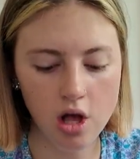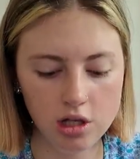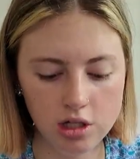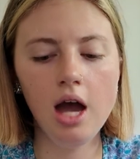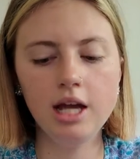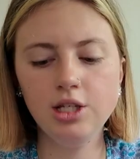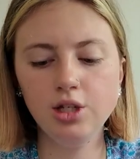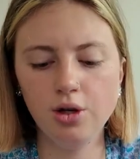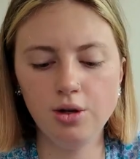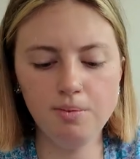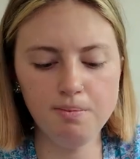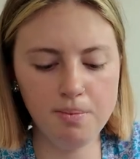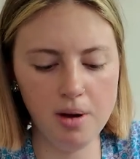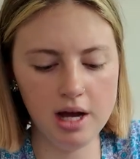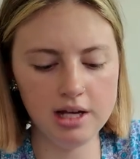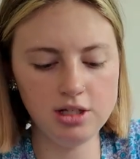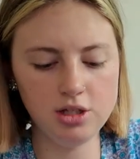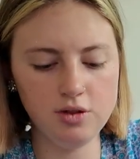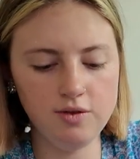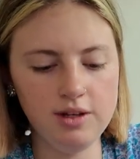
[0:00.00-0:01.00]
I don't
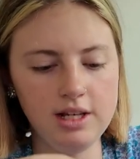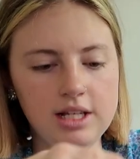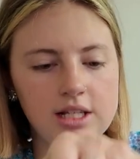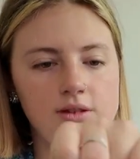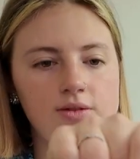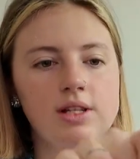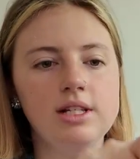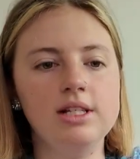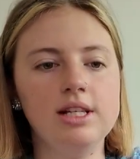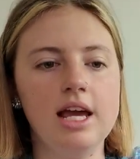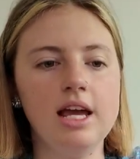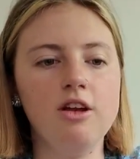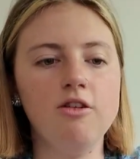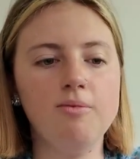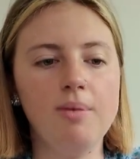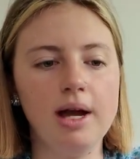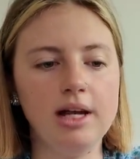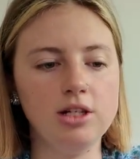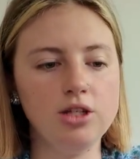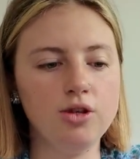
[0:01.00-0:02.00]
buy souvenirs for the sake of
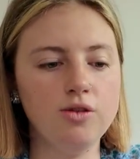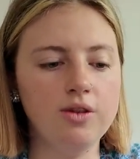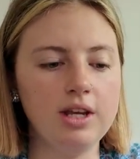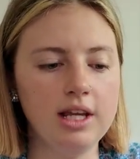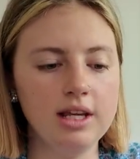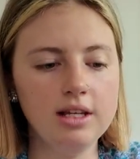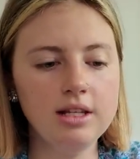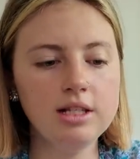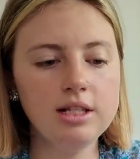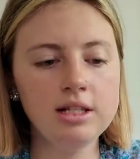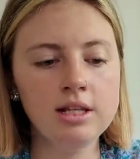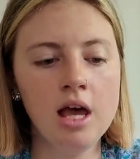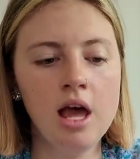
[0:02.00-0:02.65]
buying souvenirs.